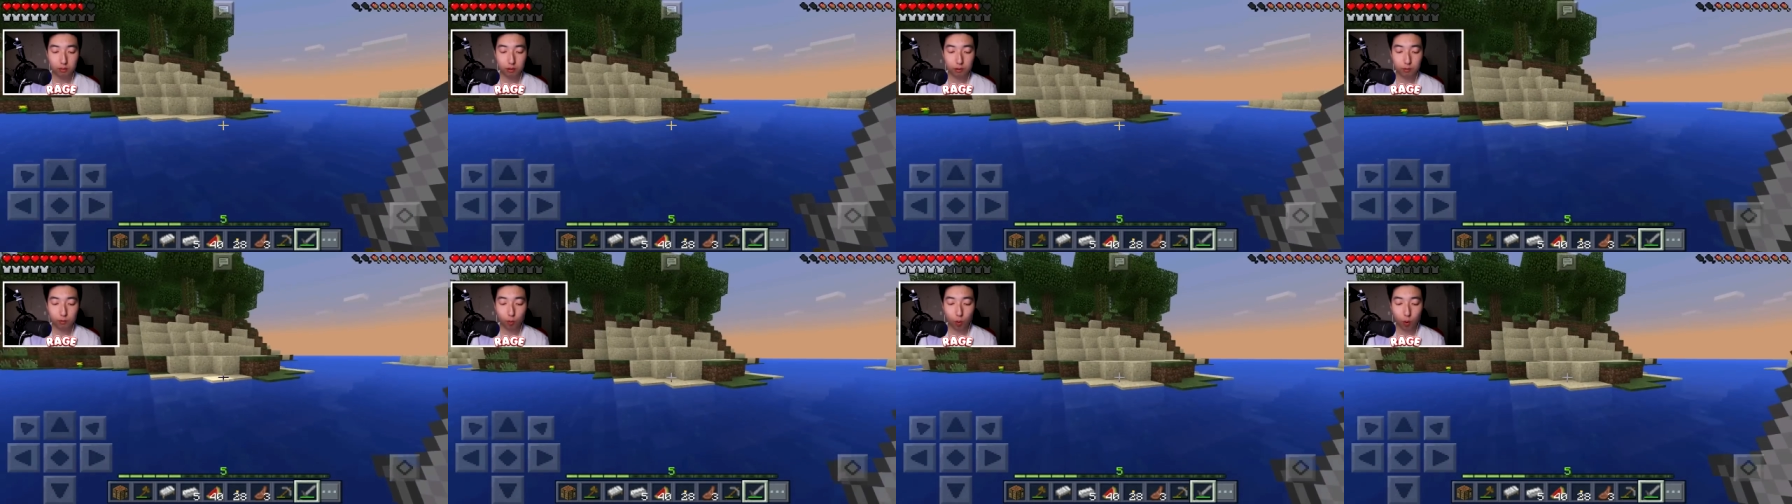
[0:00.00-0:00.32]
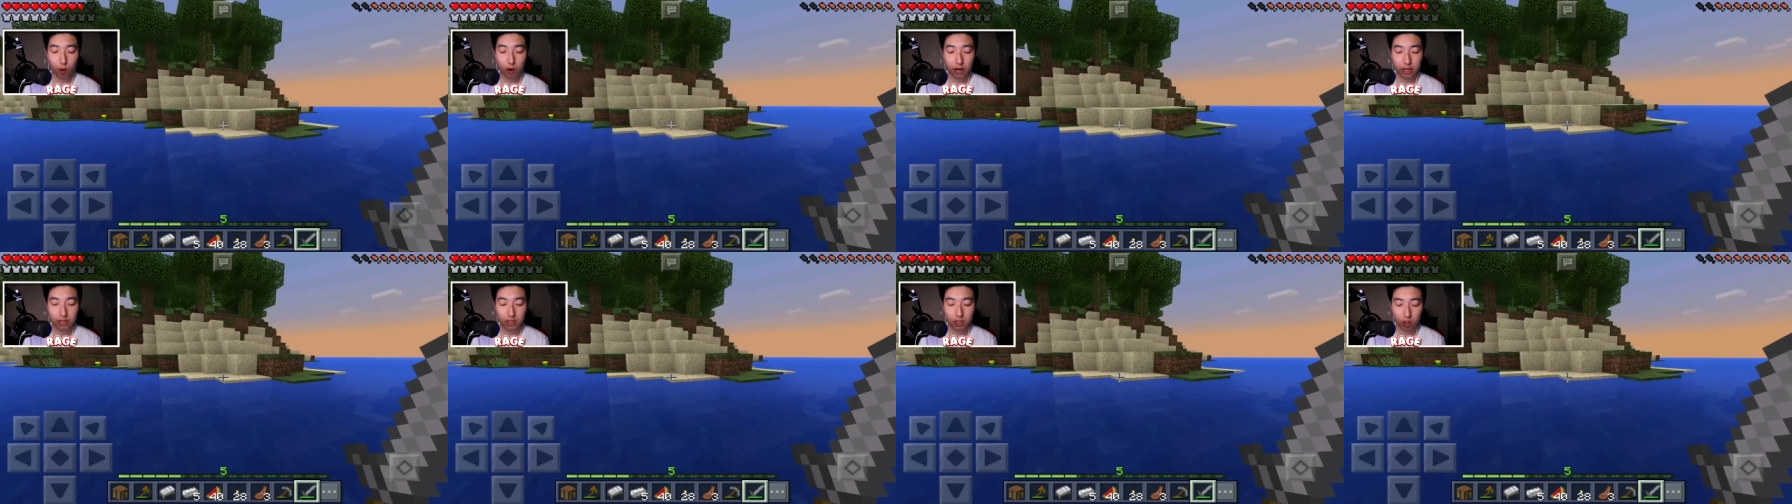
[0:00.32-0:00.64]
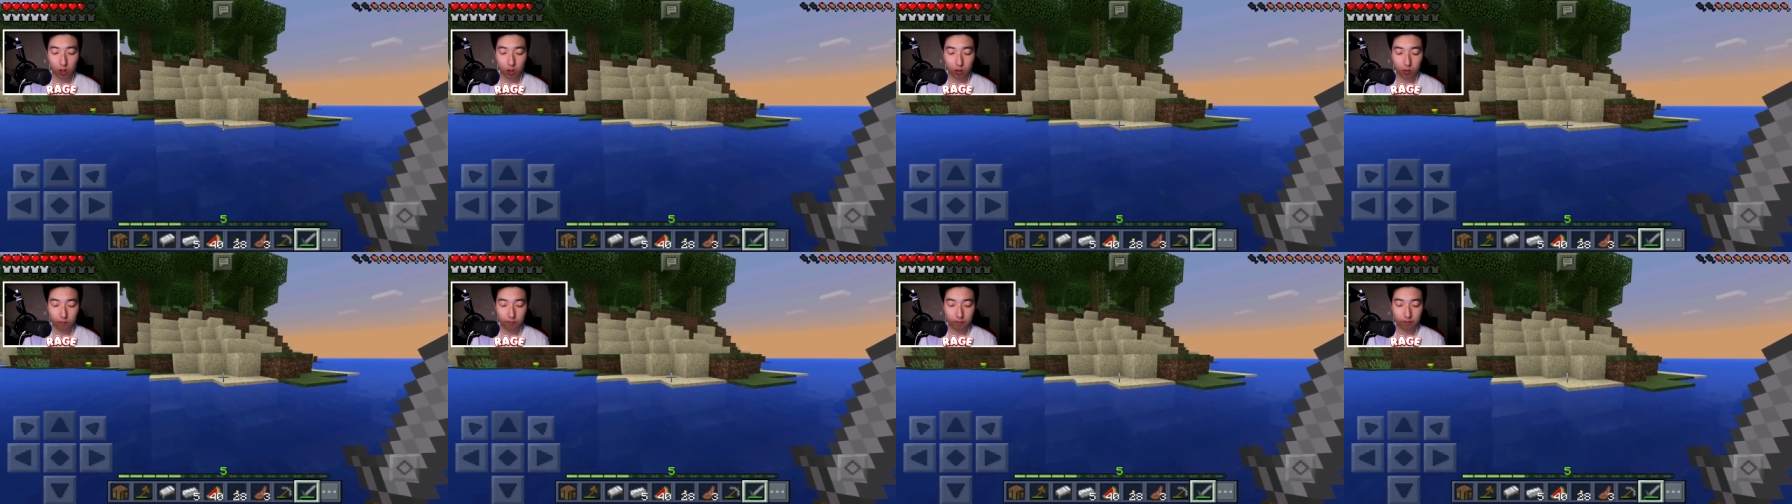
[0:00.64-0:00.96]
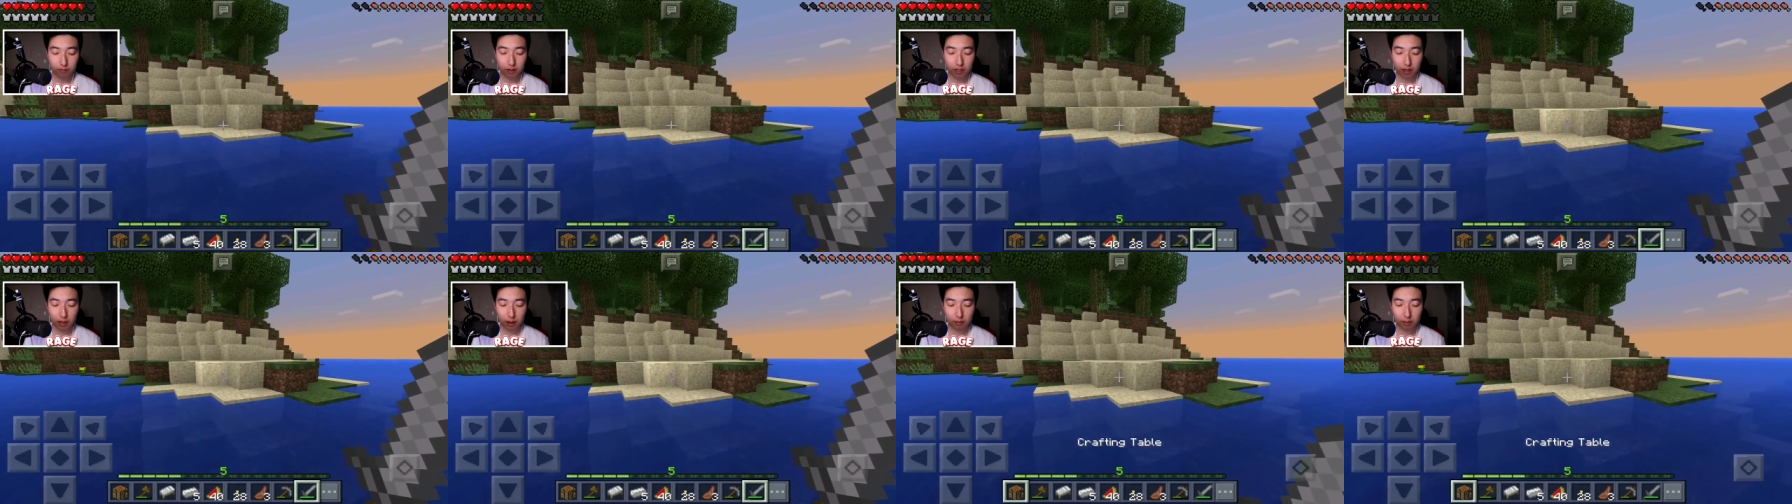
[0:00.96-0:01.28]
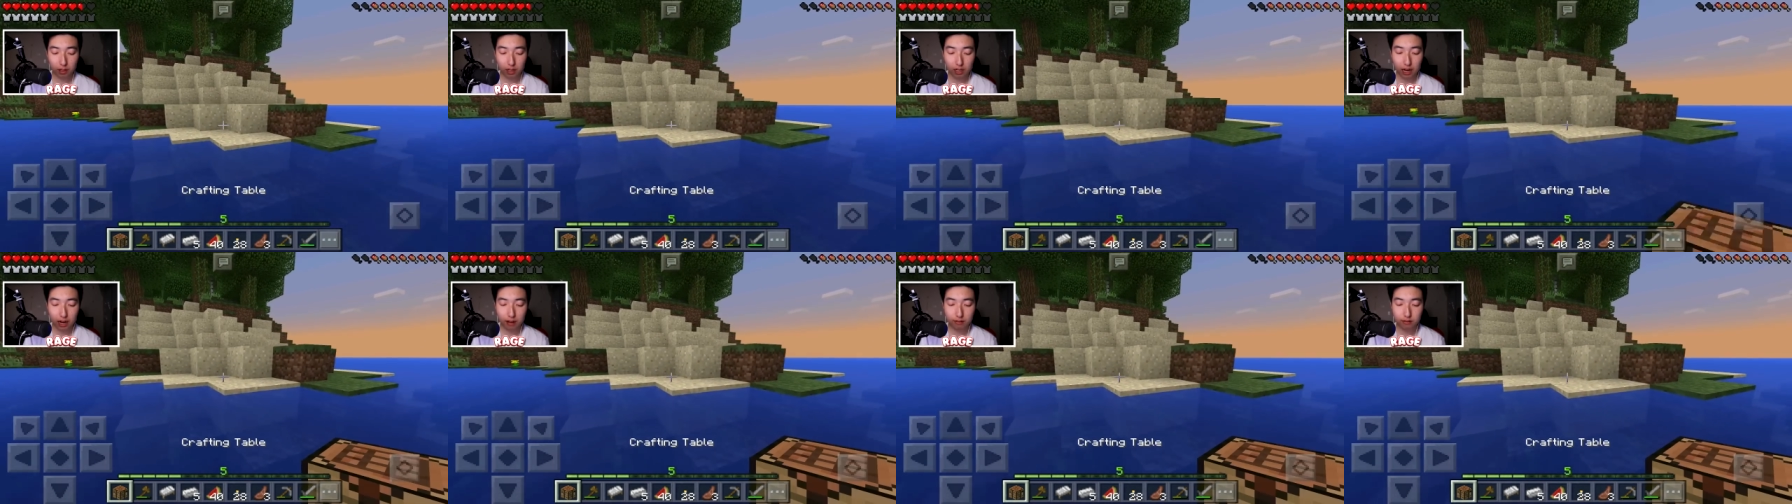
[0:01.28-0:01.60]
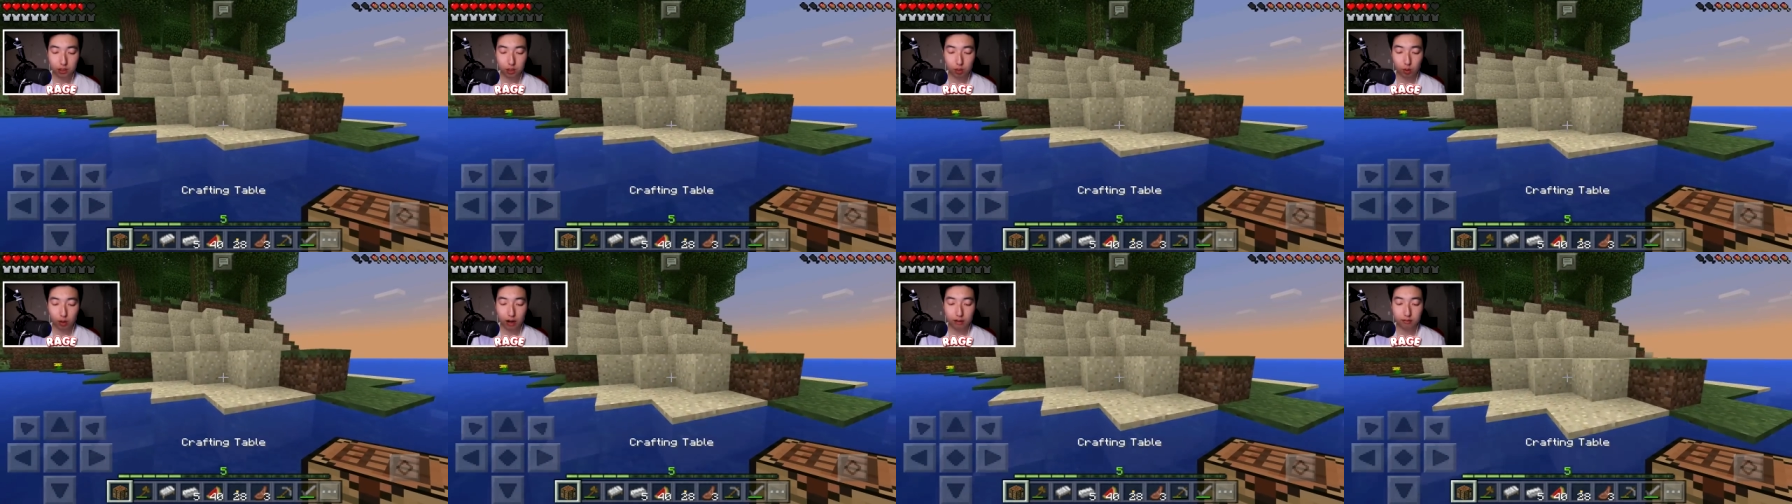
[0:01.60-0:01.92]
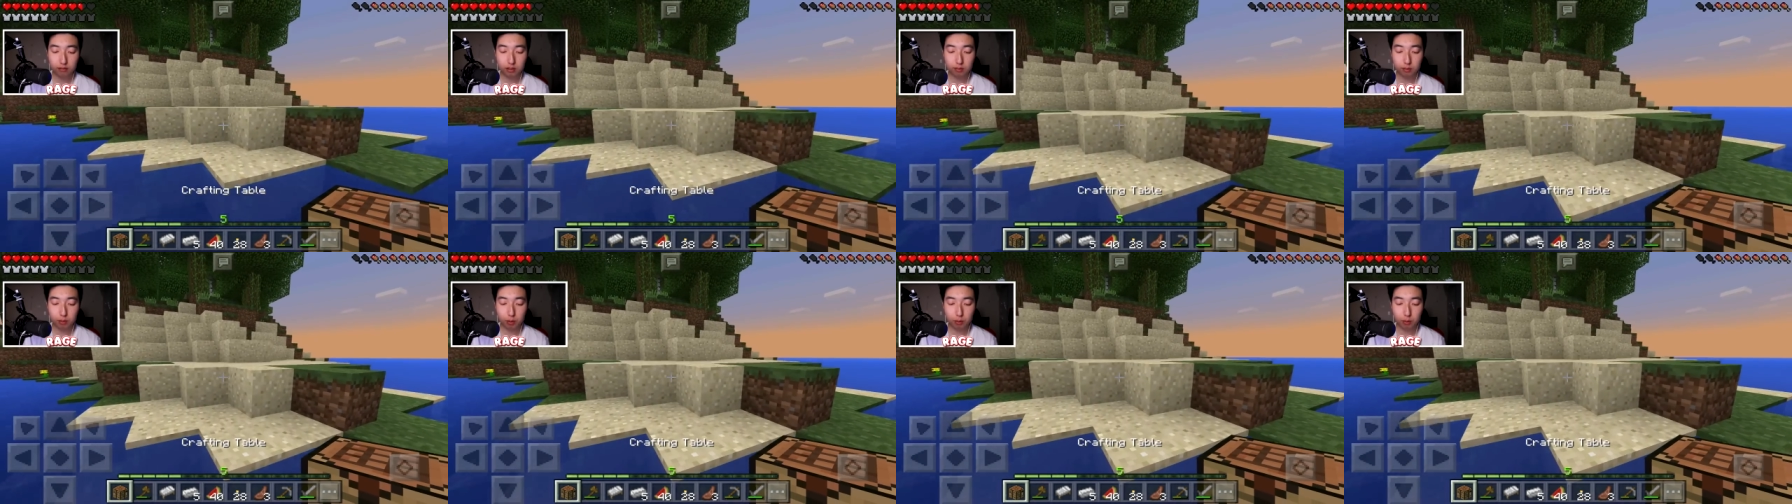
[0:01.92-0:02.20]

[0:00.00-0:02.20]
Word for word: Before I go, I'm going to have to craft